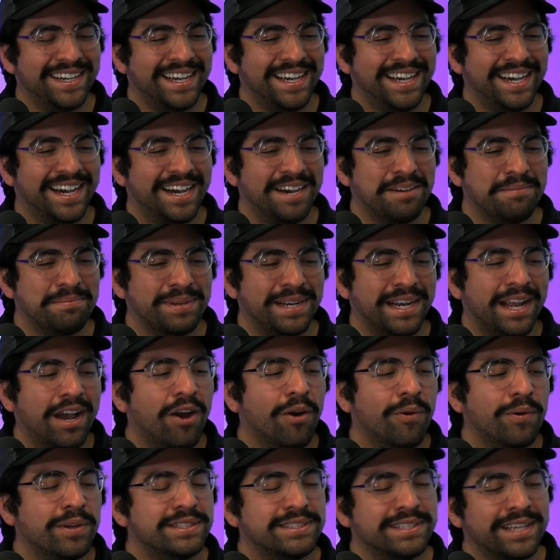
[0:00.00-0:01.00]

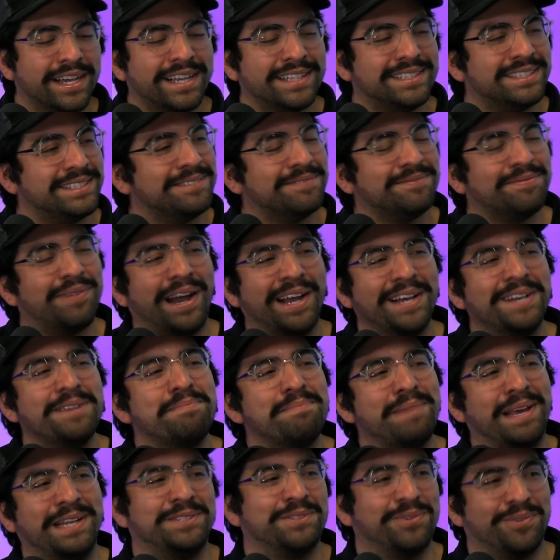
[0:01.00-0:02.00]
It's find a
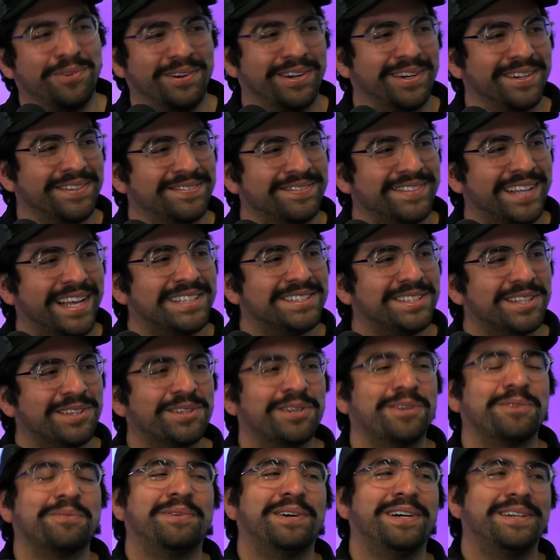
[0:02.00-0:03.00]
mentor. That's the
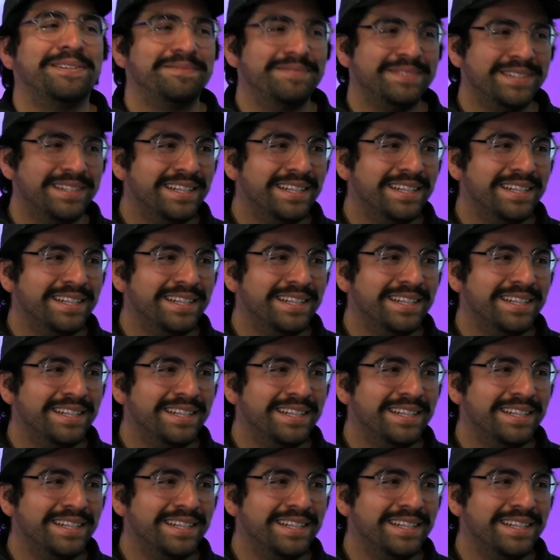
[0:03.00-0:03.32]
third one.